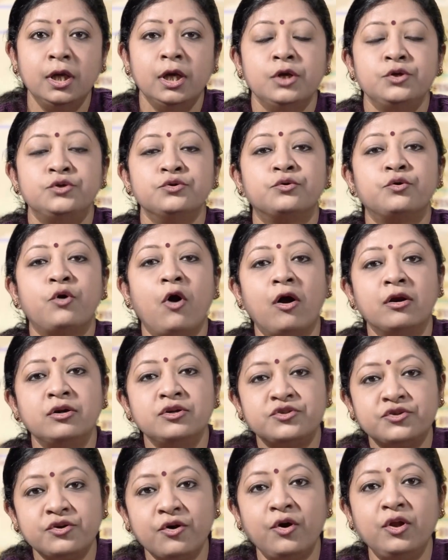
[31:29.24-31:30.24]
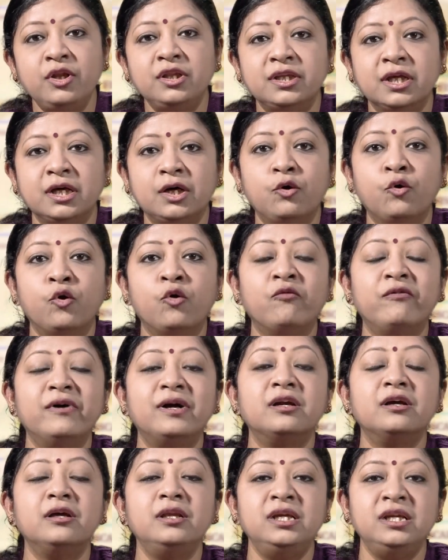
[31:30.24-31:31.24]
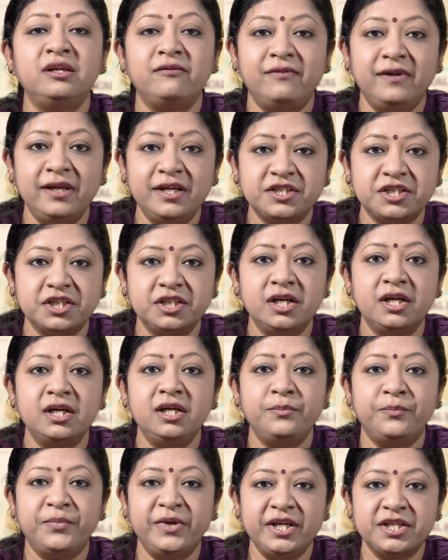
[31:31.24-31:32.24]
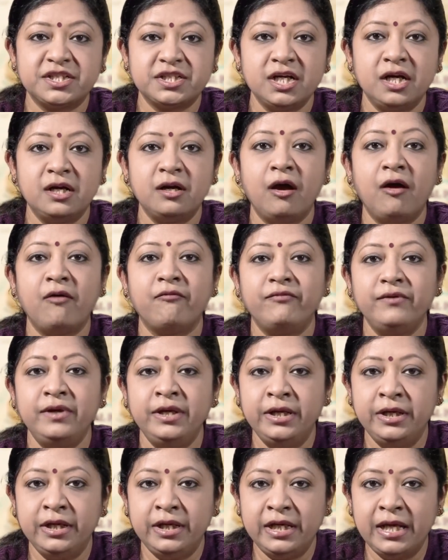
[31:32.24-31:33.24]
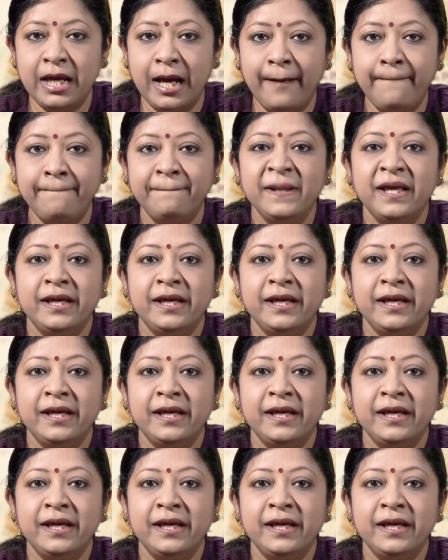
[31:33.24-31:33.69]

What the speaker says: to control the overall inflationary pressure of India.